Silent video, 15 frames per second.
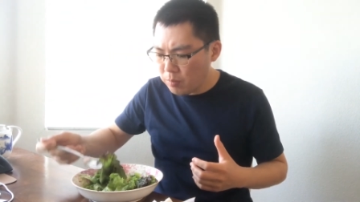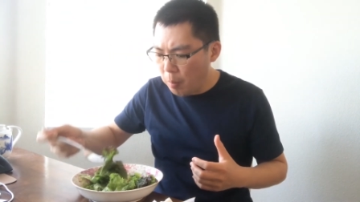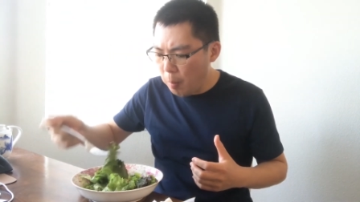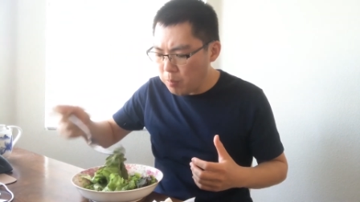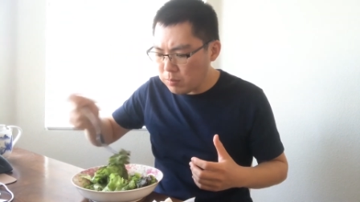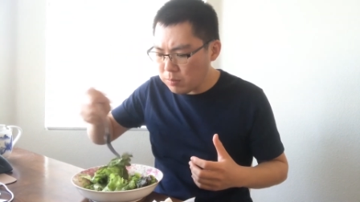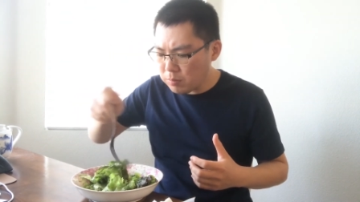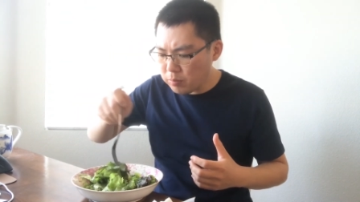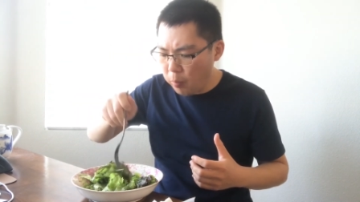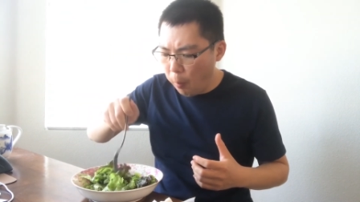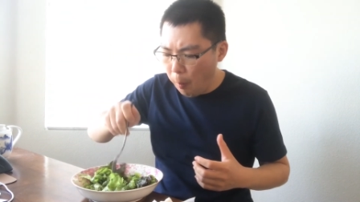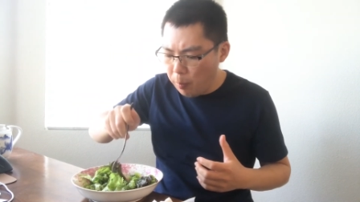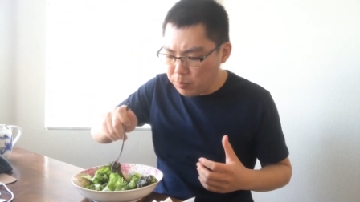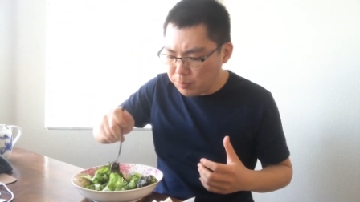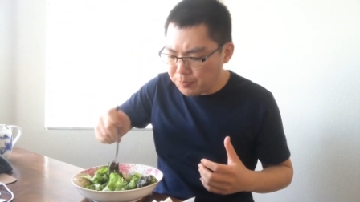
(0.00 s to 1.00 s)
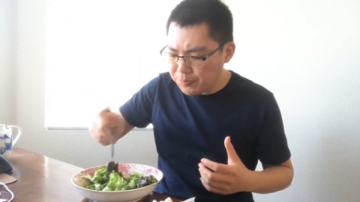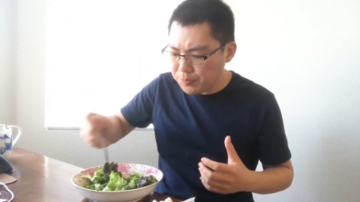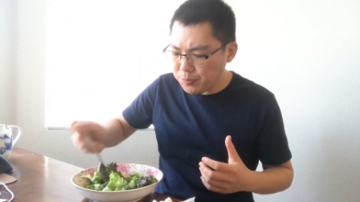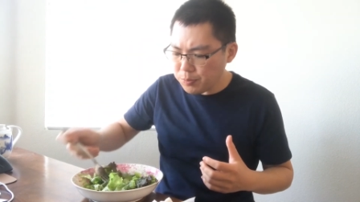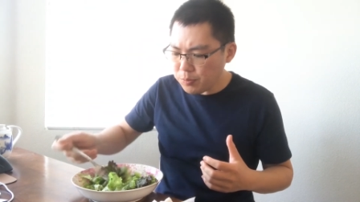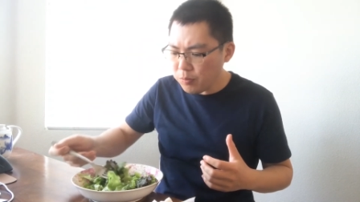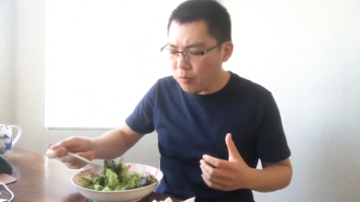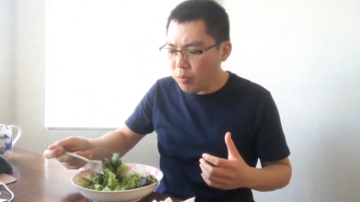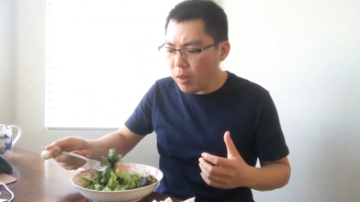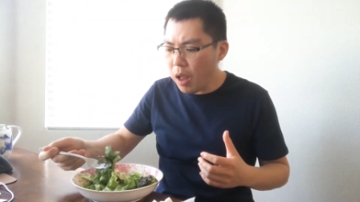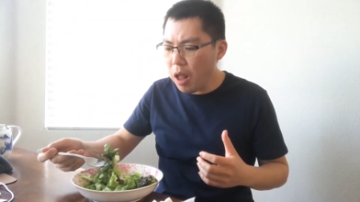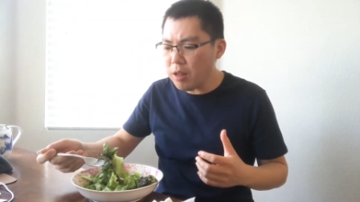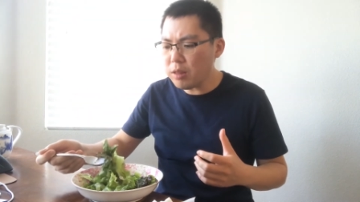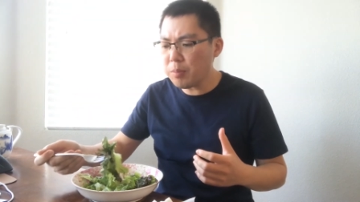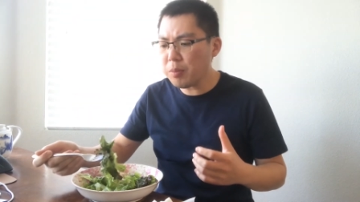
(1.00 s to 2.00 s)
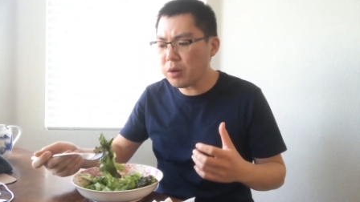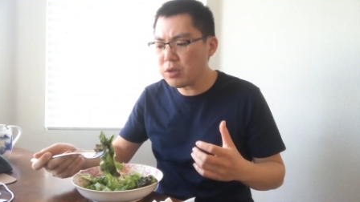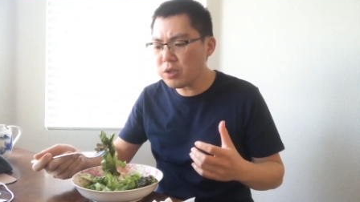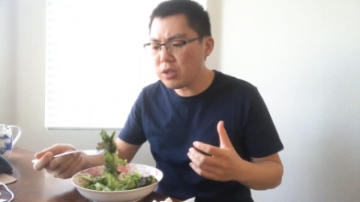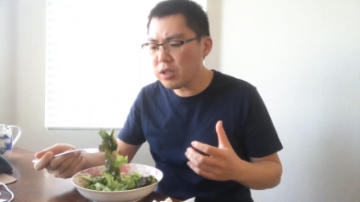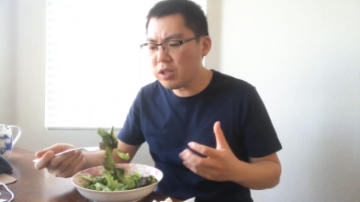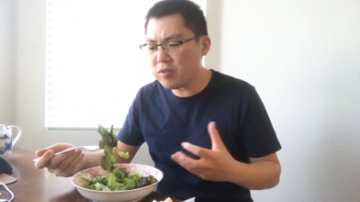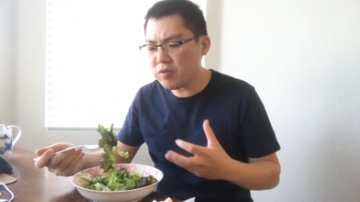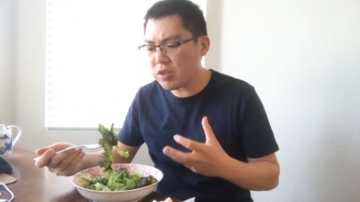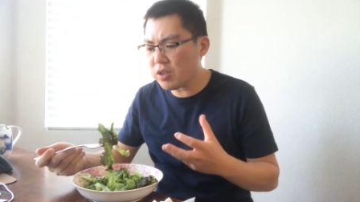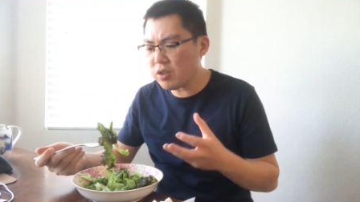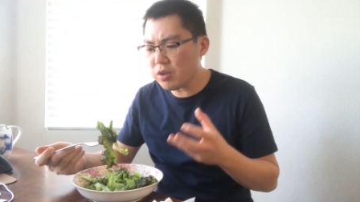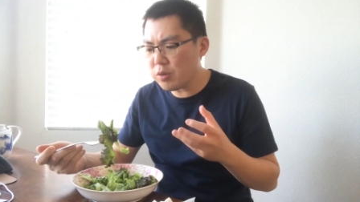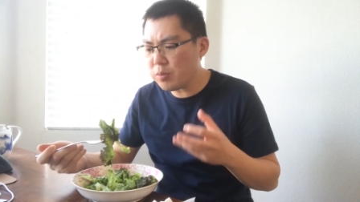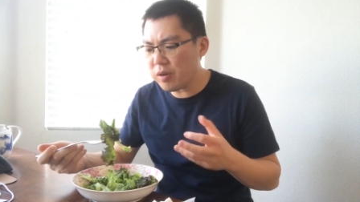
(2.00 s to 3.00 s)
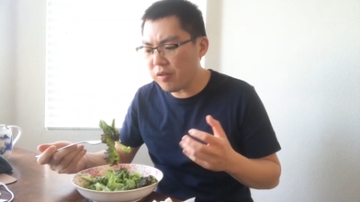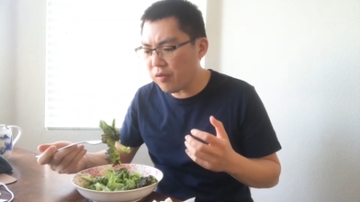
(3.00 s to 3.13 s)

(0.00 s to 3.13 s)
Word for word: Mmm. And the parsley gives it a little bit of